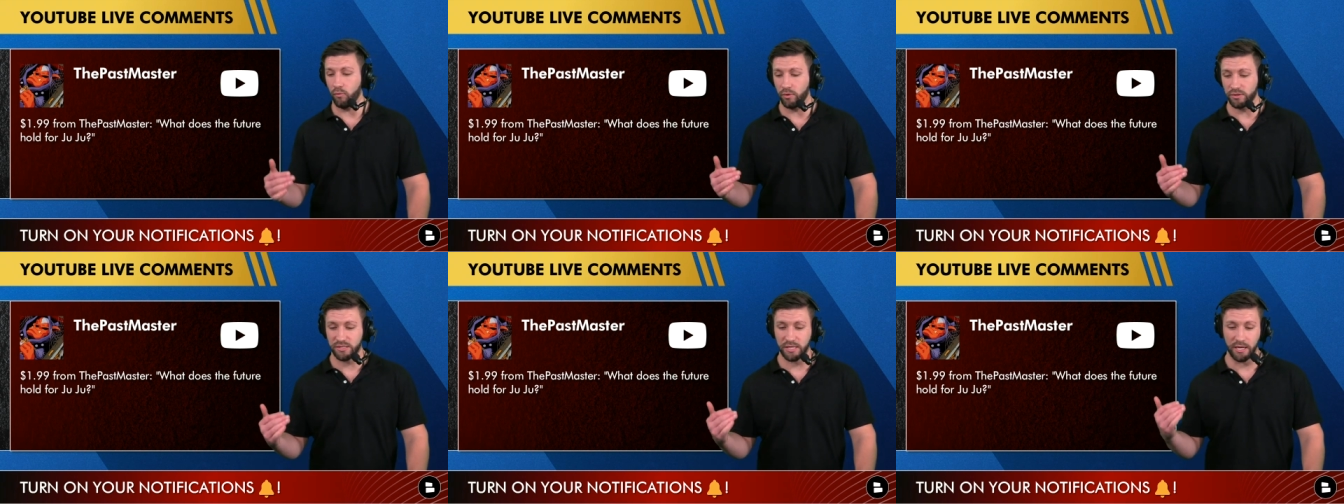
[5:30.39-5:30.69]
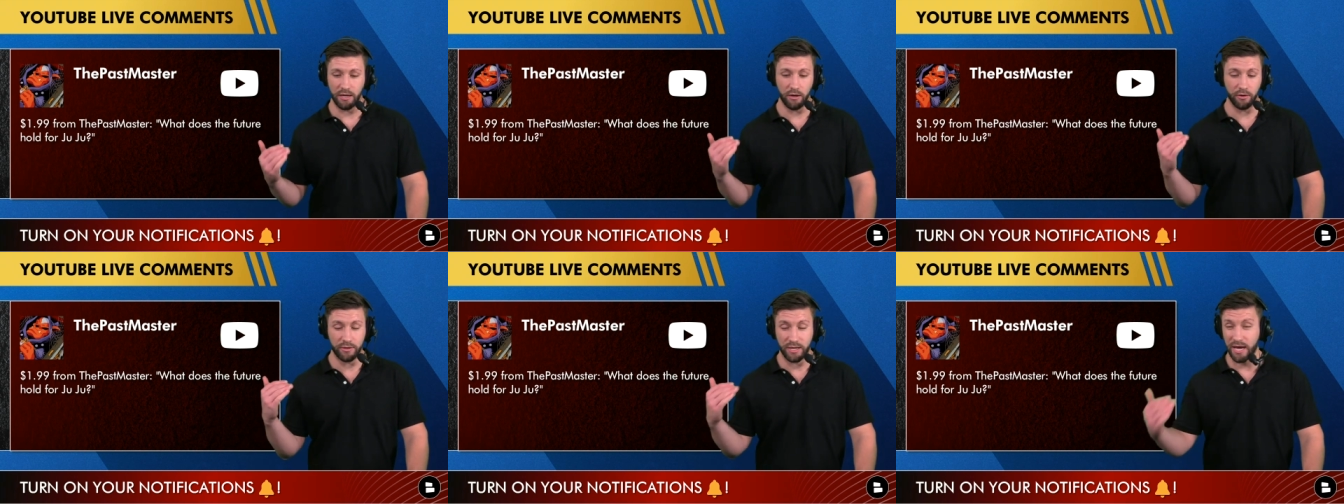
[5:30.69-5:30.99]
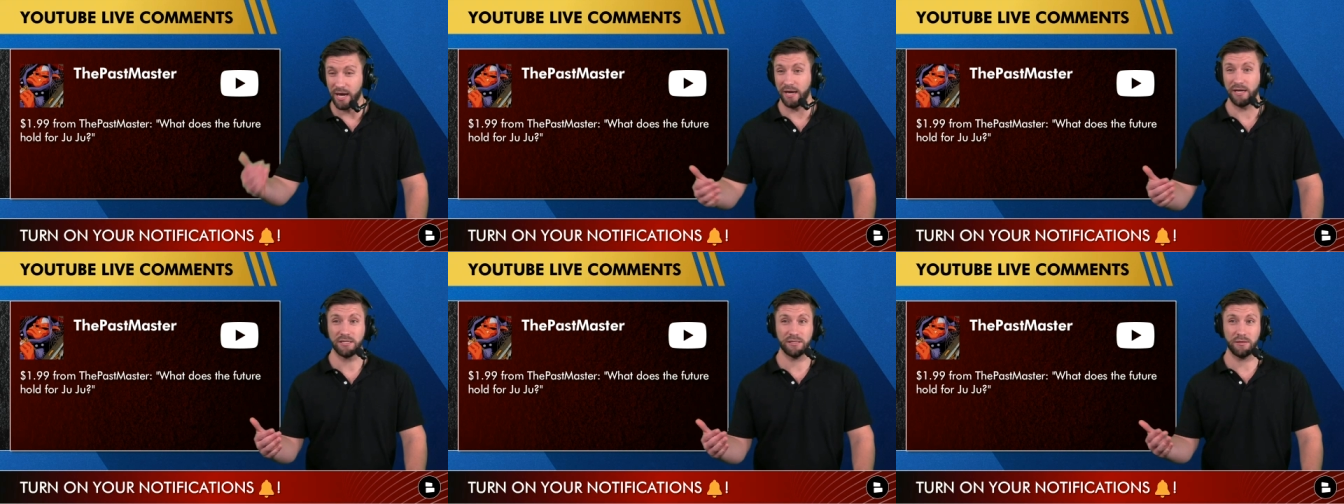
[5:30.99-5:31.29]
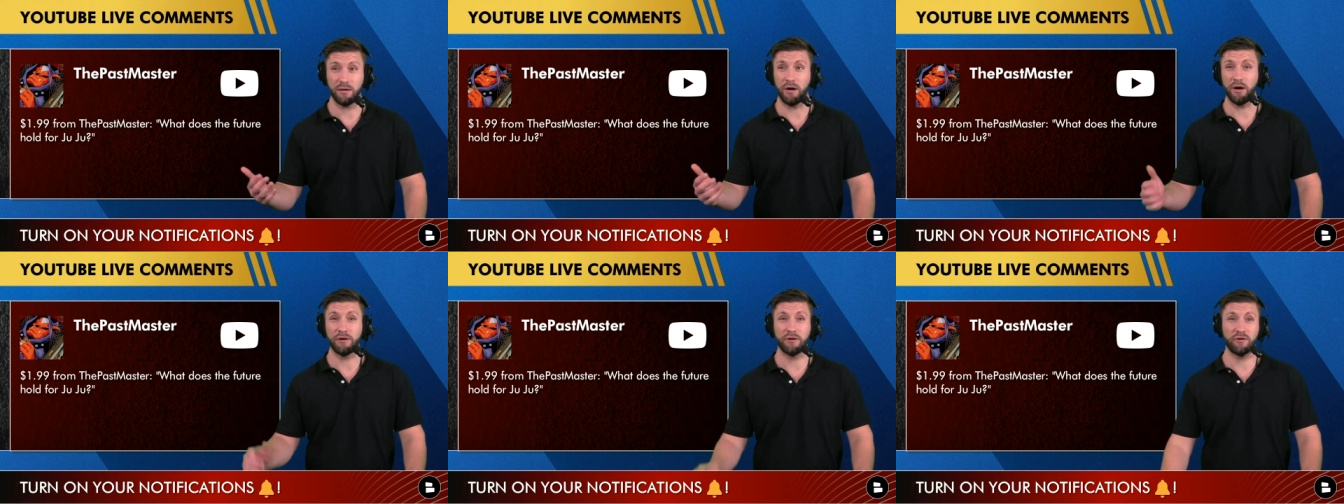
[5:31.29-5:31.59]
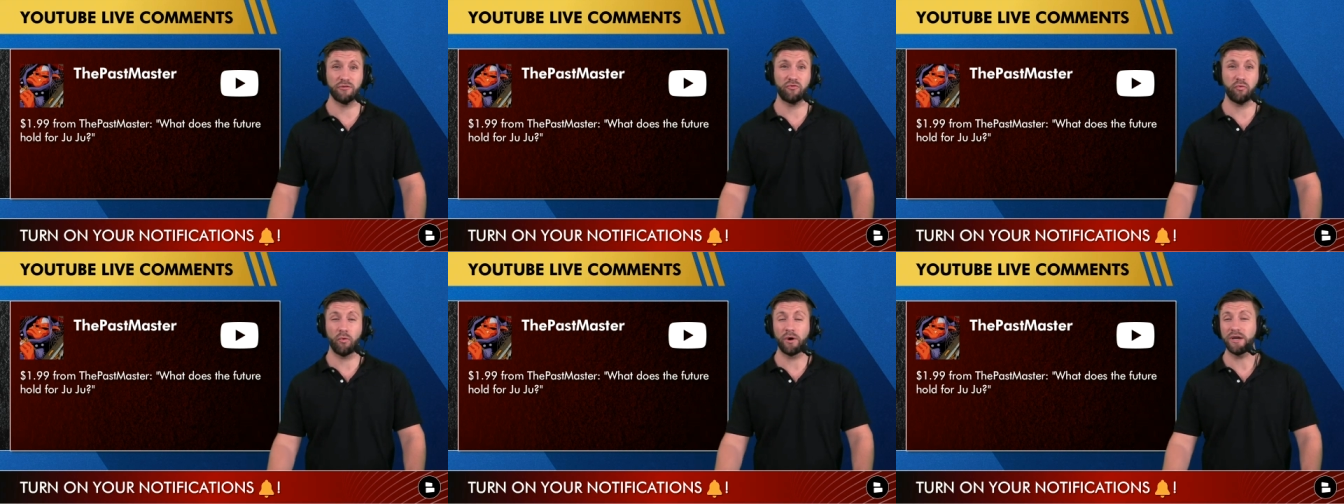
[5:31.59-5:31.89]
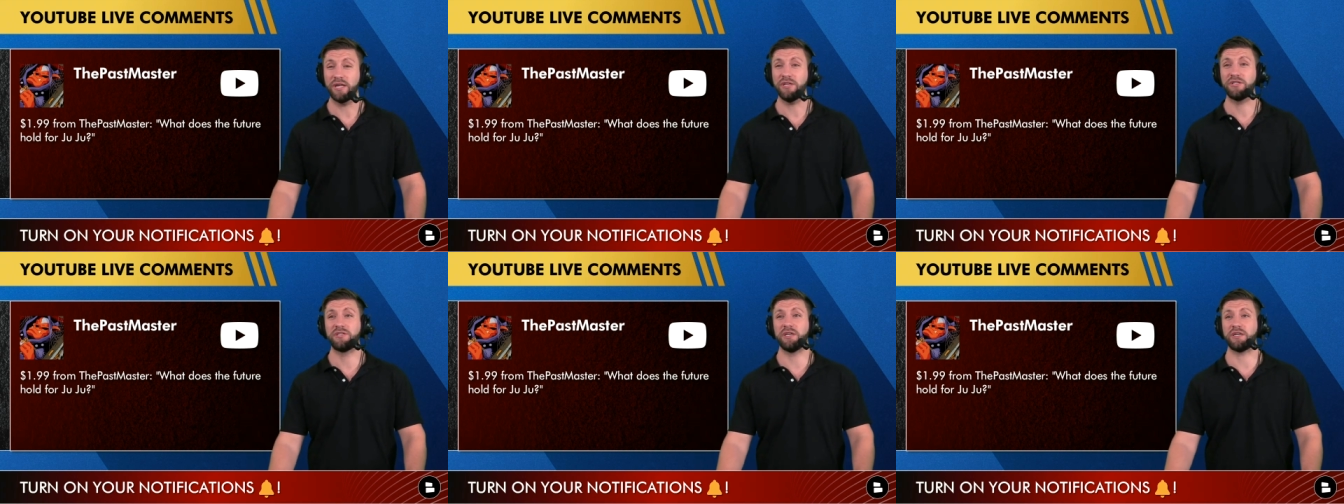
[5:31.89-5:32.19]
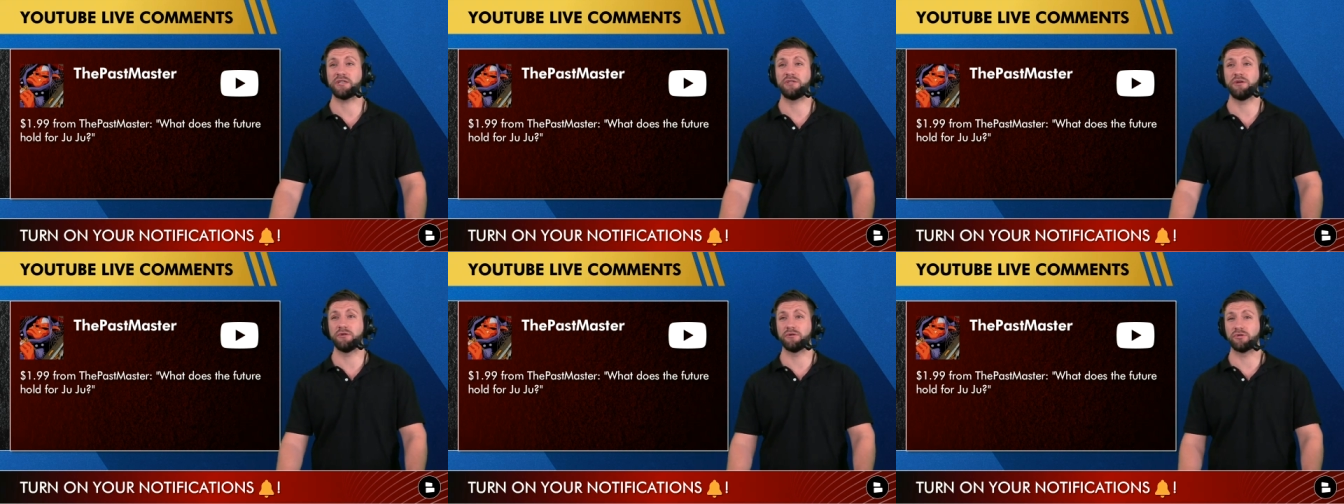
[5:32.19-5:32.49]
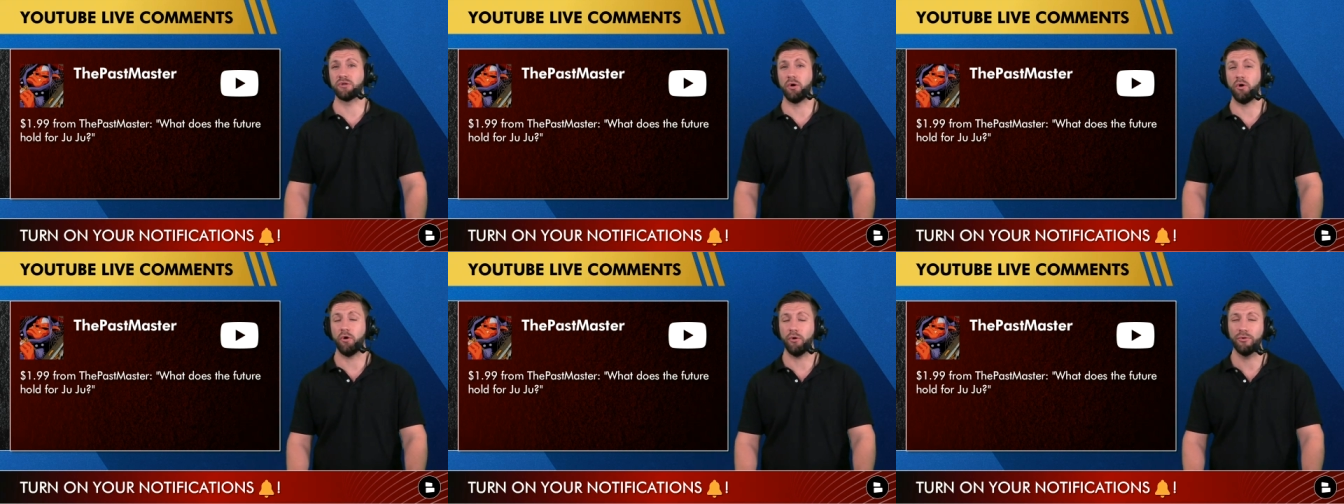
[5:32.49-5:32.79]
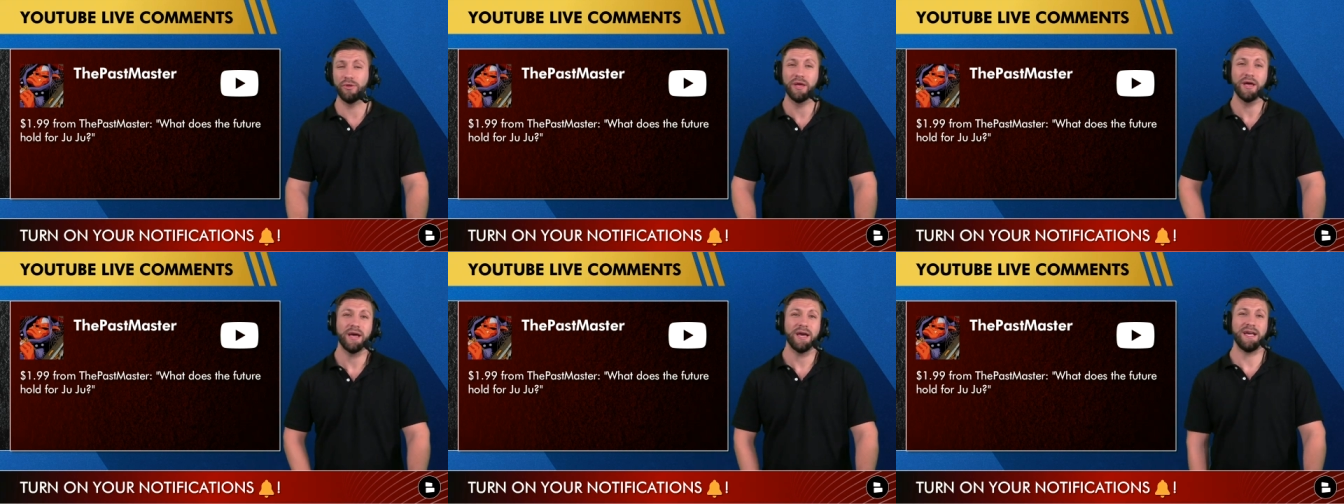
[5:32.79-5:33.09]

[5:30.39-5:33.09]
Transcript: say, okay, he's under 26 years old.